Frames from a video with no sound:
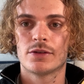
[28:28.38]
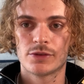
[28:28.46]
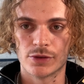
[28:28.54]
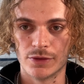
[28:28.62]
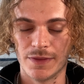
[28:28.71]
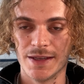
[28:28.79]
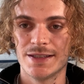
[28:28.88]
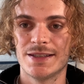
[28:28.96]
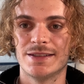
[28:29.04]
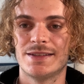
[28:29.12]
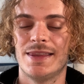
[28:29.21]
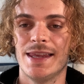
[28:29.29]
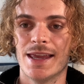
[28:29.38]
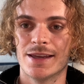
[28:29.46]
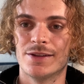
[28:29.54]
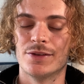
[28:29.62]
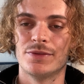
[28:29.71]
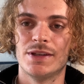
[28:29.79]
So this is the
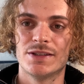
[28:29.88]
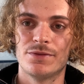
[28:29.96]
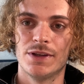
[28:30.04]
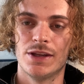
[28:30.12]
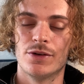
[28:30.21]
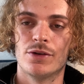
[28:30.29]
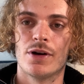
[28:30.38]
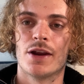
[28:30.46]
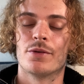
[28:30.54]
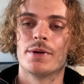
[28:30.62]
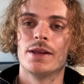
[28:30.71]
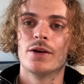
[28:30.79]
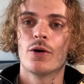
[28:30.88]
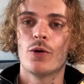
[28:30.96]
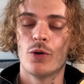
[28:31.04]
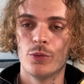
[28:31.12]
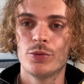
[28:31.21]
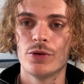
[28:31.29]
end of this video. I really
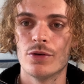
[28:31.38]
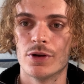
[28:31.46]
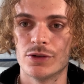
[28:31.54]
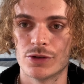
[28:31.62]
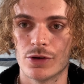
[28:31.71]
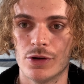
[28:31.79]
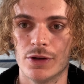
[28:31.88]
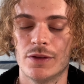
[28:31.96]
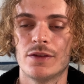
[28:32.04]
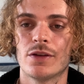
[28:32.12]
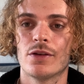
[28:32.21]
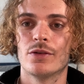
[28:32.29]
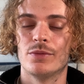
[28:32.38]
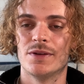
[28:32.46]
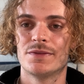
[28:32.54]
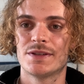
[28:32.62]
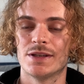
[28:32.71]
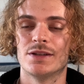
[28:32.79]
hope you enjoyed.
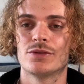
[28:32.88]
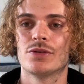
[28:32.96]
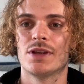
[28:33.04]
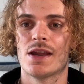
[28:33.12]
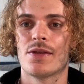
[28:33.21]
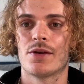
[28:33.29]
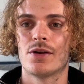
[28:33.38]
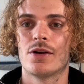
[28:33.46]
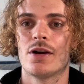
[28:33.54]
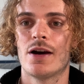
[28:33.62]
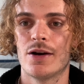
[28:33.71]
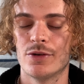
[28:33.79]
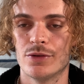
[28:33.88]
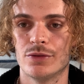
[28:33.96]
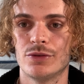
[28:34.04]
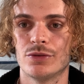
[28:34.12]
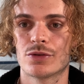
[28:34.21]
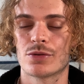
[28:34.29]
We've seen together
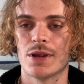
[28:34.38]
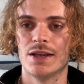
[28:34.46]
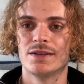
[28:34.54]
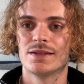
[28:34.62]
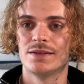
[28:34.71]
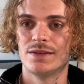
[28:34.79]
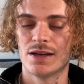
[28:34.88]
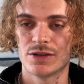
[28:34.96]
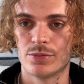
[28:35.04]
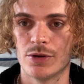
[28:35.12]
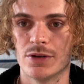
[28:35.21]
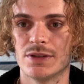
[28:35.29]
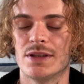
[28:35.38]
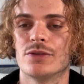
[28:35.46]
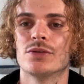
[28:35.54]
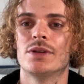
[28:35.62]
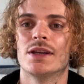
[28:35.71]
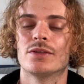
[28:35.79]
how to create dashboards and
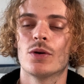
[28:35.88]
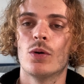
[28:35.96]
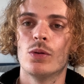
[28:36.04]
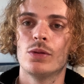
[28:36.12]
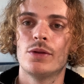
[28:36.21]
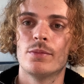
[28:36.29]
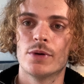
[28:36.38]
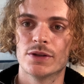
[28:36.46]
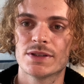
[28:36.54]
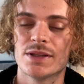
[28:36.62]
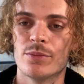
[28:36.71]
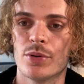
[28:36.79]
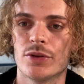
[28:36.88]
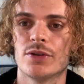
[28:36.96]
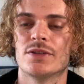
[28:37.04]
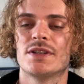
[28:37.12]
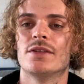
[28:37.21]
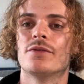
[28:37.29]
to get all the most
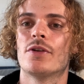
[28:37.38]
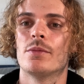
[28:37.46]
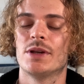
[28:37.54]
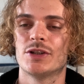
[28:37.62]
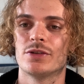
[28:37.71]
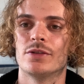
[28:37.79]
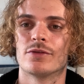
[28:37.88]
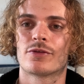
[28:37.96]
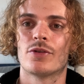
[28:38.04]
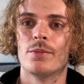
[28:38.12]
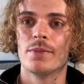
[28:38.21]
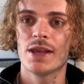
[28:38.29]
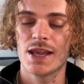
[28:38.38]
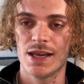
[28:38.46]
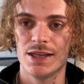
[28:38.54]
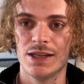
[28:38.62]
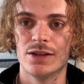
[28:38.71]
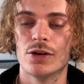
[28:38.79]
important information from
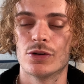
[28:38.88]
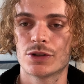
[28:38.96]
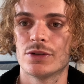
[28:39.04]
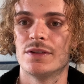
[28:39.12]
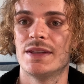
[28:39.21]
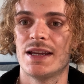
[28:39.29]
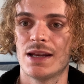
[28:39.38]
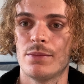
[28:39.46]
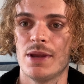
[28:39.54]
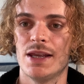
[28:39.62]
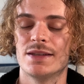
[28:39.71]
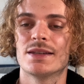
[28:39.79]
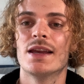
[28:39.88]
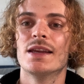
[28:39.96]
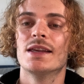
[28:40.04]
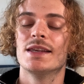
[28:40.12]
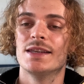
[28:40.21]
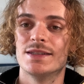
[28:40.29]
any Notion database
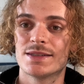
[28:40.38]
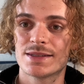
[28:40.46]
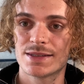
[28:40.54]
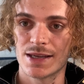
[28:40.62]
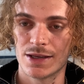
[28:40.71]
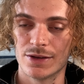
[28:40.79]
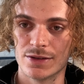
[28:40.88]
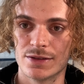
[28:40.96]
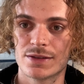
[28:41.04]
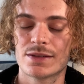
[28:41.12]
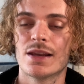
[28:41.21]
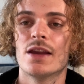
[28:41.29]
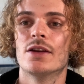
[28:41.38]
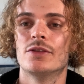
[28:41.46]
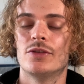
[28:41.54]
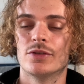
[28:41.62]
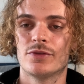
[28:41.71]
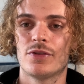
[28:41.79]
in seconds.
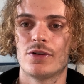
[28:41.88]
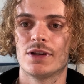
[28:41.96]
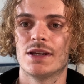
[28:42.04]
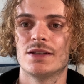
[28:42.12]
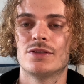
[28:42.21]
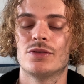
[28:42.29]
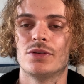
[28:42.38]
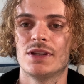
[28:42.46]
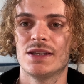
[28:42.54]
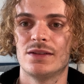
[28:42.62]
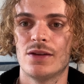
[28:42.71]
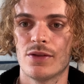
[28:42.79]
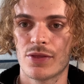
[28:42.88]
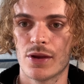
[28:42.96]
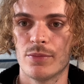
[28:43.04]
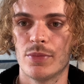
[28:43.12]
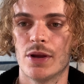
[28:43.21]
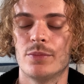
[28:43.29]
Don't forget to hit the
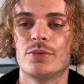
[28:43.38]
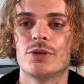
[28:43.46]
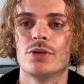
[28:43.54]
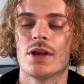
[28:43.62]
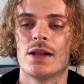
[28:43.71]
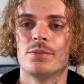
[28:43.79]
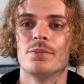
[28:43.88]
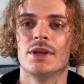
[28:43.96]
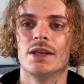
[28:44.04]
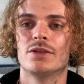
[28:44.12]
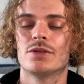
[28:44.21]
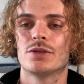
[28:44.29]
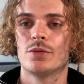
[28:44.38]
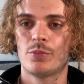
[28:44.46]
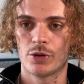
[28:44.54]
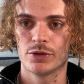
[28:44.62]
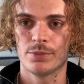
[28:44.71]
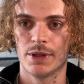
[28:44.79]
thumb up to help me, to
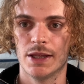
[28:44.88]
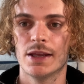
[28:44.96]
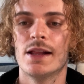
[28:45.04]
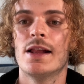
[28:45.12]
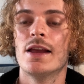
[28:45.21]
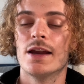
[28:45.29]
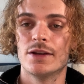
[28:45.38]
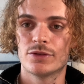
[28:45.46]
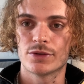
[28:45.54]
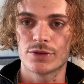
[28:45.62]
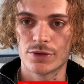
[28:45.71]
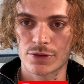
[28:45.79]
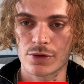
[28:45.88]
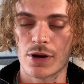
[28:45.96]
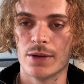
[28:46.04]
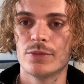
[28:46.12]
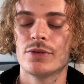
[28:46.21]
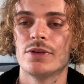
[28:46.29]
support me, and to
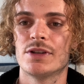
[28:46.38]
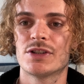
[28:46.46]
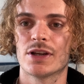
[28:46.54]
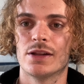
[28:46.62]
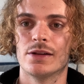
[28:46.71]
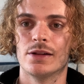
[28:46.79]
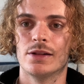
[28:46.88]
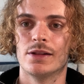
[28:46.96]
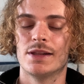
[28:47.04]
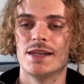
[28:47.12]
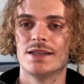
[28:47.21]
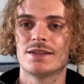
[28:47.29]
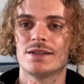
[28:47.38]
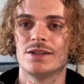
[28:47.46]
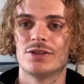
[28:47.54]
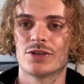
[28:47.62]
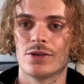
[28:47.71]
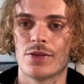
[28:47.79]
subscribe to the channel. Let's see
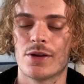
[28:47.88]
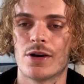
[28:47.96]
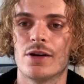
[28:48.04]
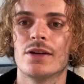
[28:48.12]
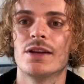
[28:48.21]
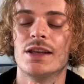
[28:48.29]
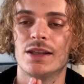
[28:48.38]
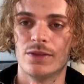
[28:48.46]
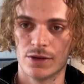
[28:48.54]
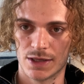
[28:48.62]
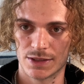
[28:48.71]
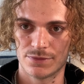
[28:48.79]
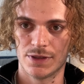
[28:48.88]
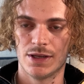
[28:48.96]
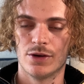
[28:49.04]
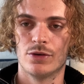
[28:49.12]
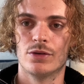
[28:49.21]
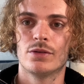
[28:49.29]
each other in the next
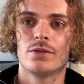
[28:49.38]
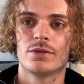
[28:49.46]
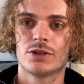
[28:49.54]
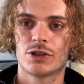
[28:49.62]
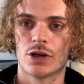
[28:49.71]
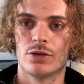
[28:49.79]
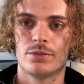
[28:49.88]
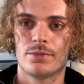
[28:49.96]
video. Ciao.